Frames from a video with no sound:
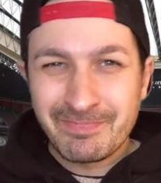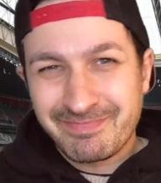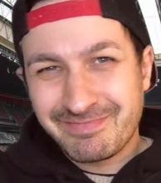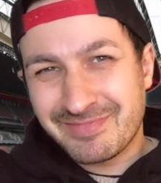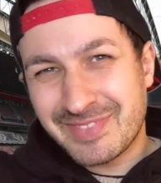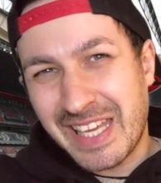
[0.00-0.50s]

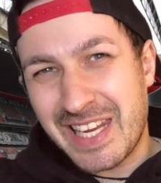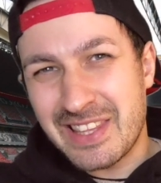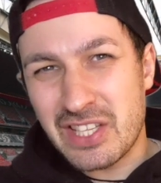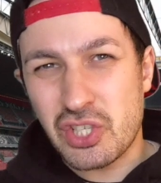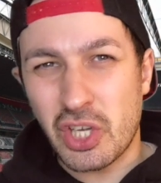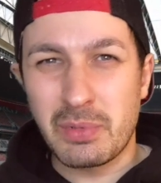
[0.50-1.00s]
Then in
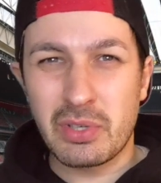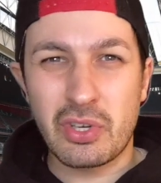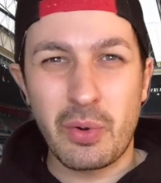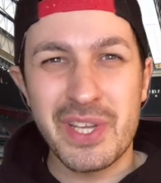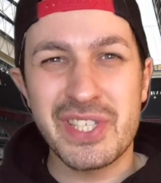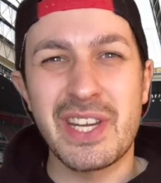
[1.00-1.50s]
the tournament,
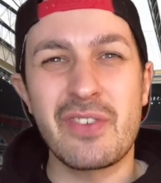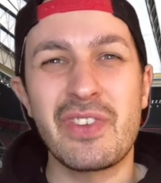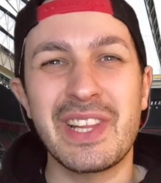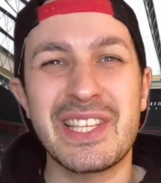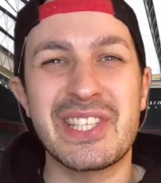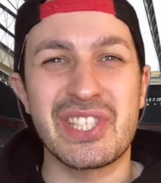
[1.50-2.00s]
Croatia didn't
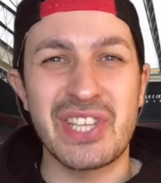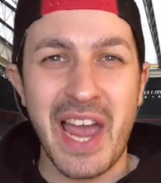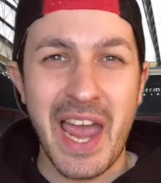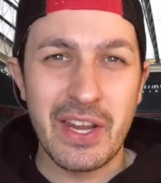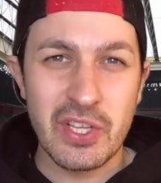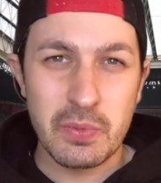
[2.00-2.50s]
really
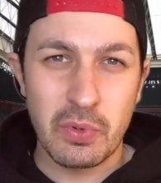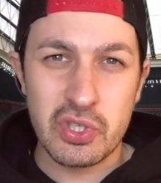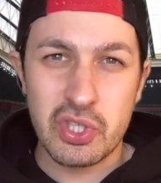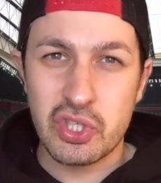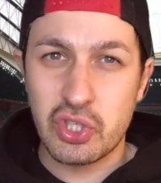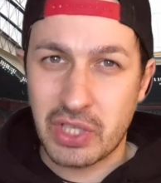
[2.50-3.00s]
shine as
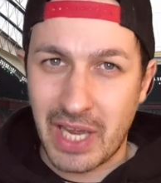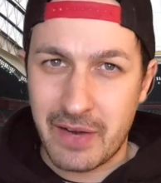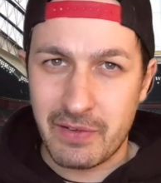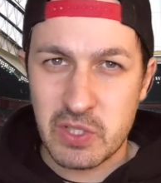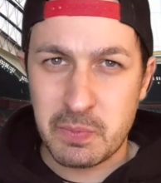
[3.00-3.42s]
much as you kind of